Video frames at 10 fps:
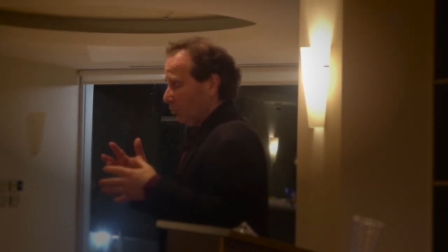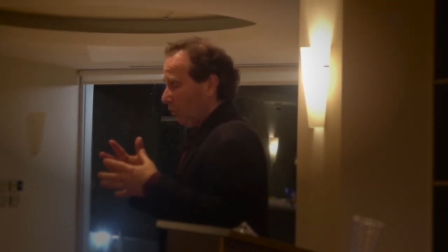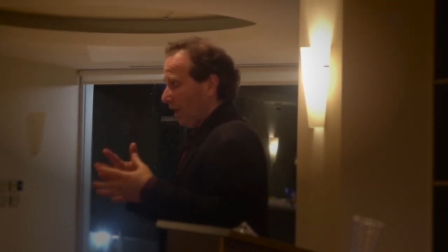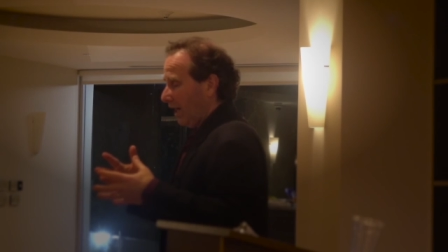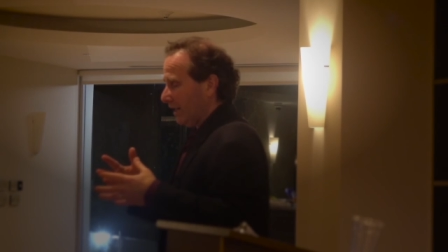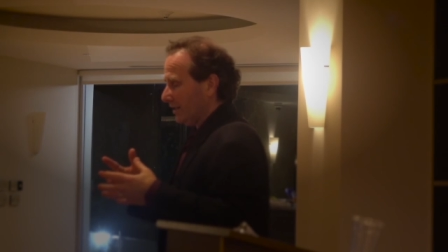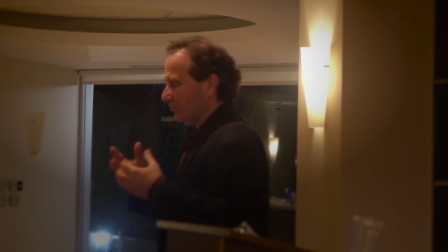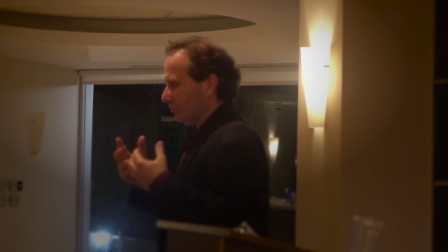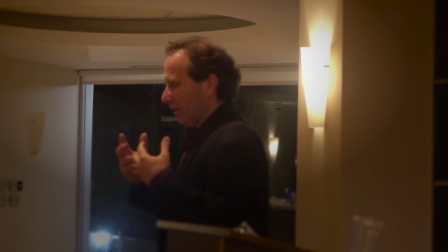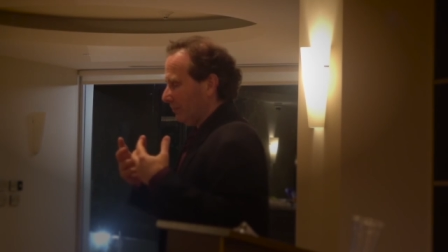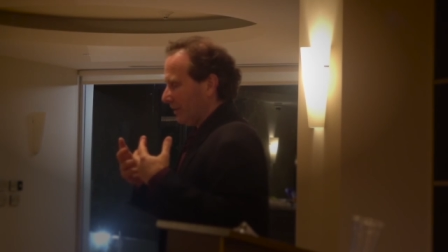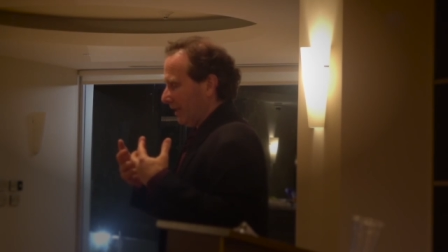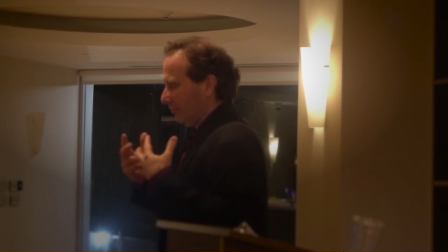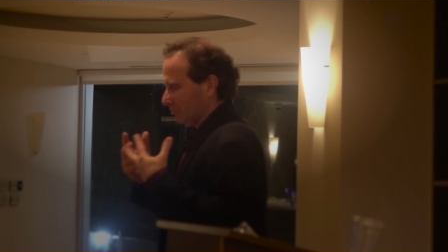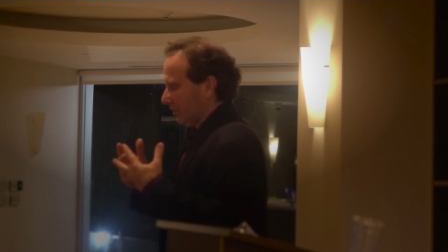why you, I mean,
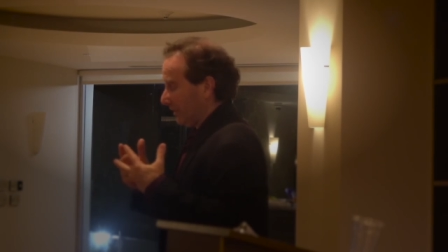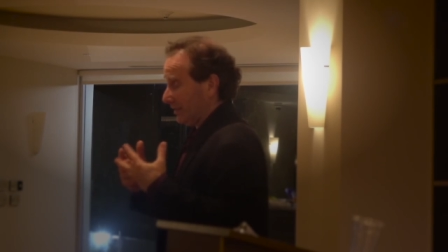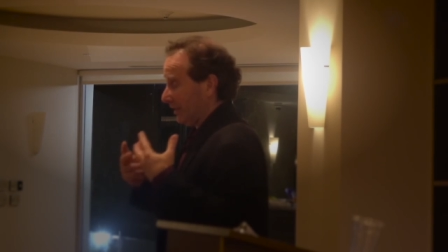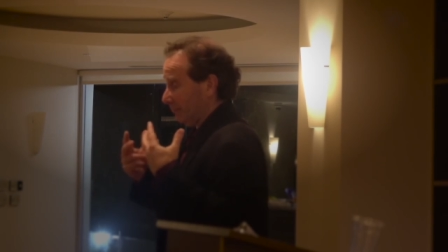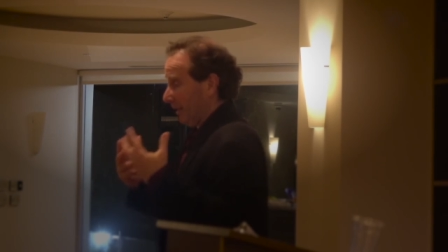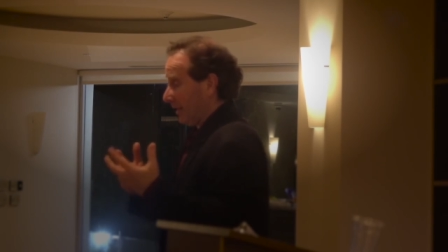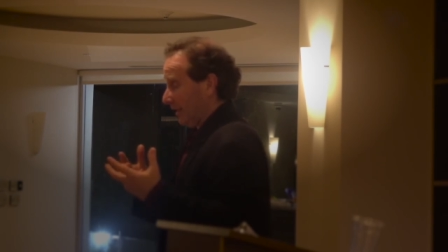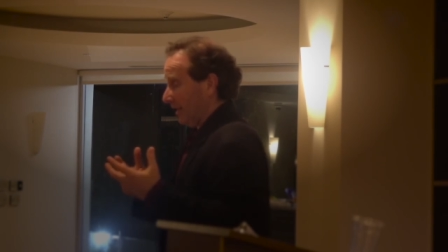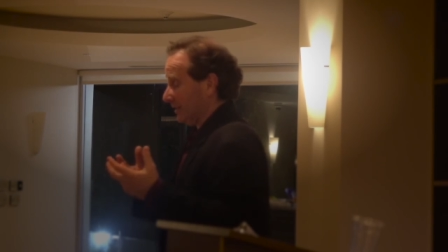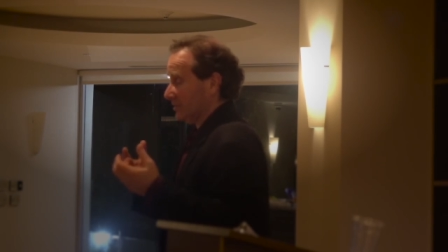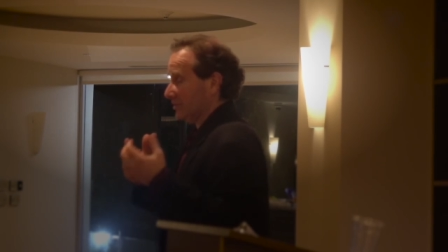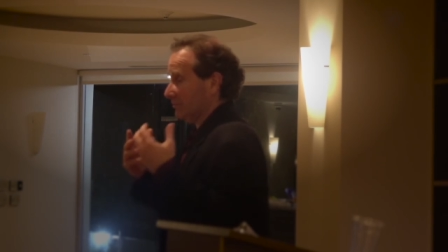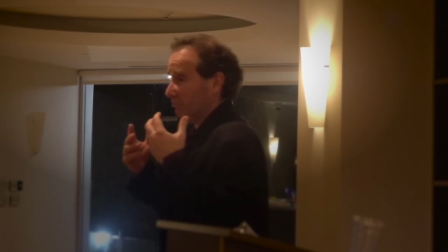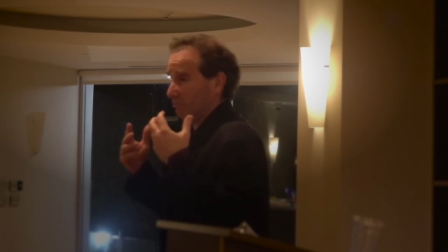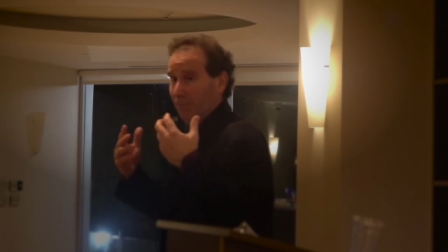I always try to get my clients
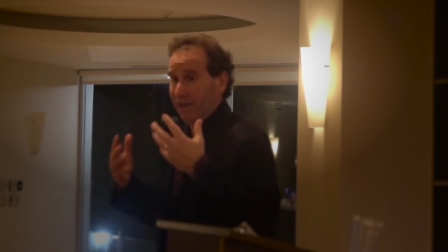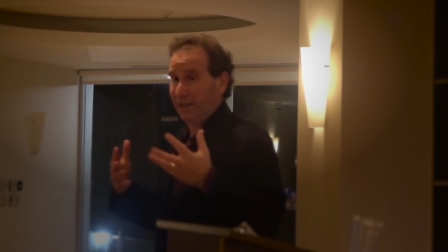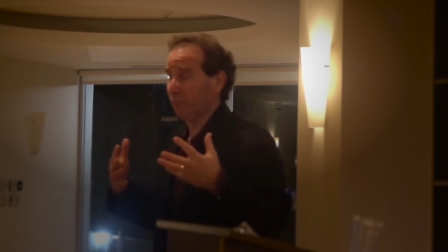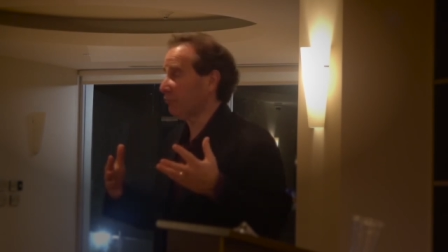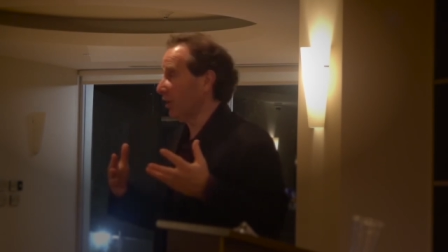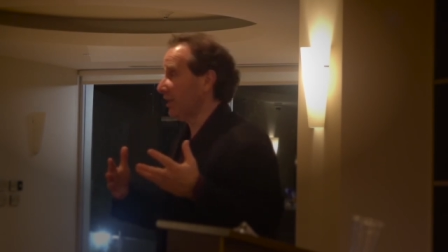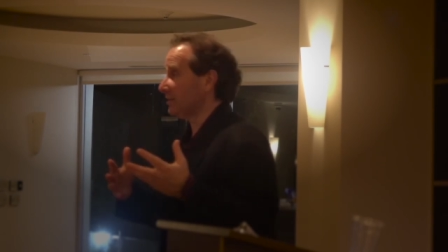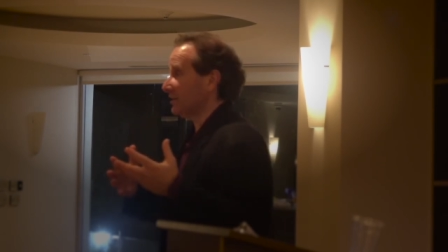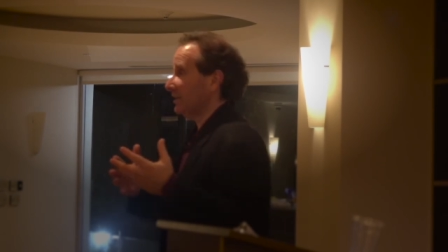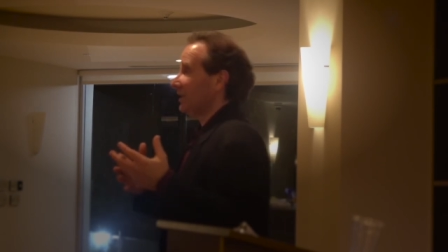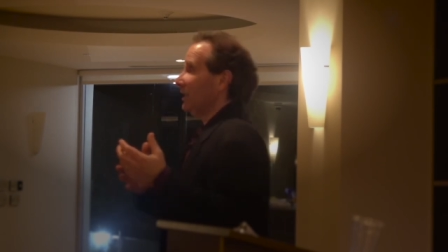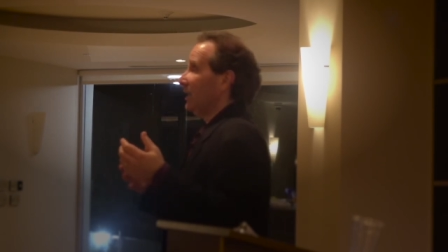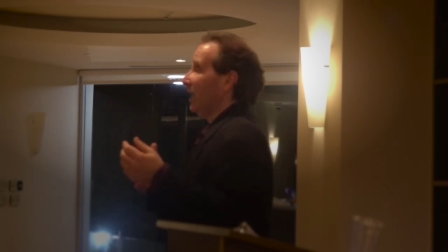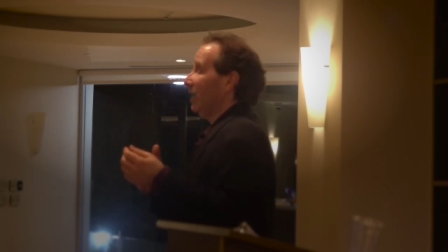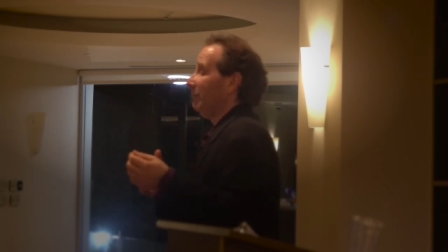money up front.
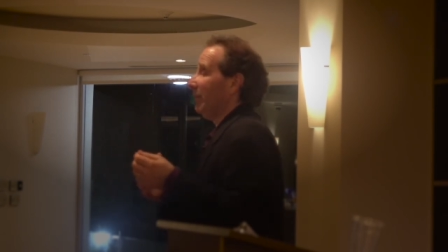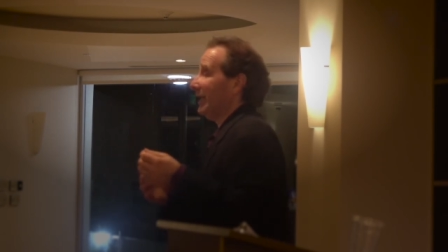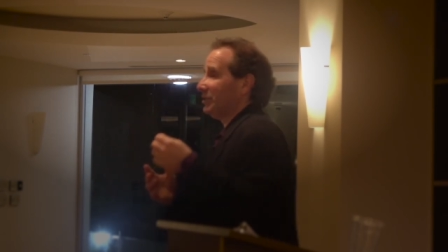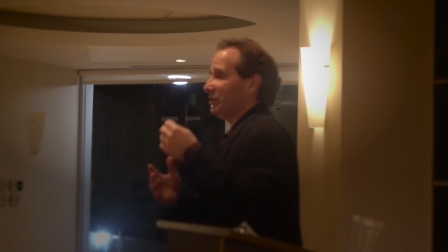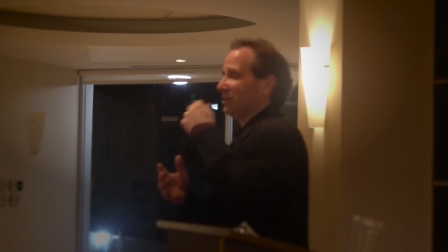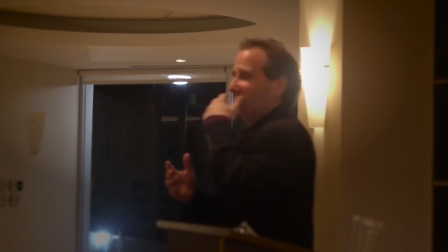Um, I just